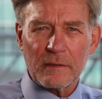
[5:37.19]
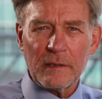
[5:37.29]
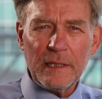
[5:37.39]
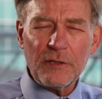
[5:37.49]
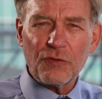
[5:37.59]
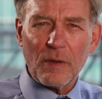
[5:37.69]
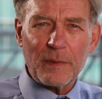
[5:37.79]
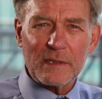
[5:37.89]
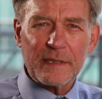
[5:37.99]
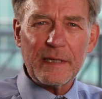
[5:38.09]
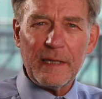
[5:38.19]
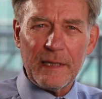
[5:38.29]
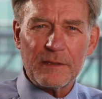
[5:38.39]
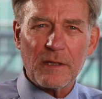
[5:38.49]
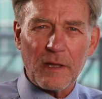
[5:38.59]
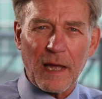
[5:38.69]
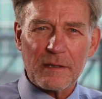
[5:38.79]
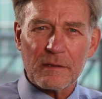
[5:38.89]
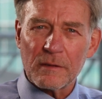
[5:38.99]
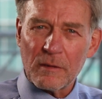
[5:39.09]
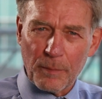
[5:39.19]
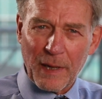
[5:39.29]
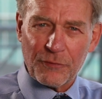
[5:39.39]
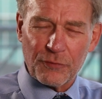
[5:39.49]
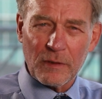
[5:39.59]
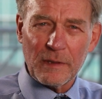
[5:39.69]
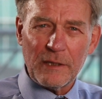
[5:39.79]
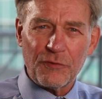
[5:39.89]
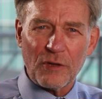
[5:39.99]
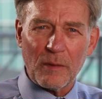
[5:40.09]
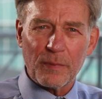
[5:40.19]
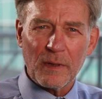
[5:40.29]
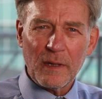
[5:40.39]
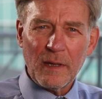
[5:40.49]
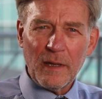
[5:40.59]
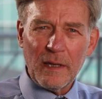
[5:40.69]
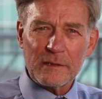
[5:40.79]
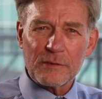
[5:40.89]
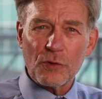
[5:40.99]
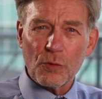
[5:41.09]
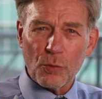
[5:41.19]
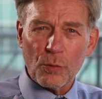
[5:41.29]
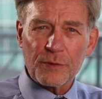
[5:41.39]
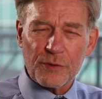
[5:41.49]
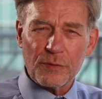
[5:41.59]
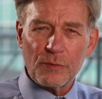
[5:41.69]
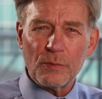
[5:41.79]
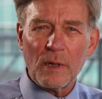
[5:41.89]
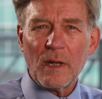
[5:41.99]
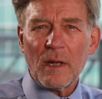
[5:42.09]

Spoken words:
and leadership is key to that, and compassionate leadership is core to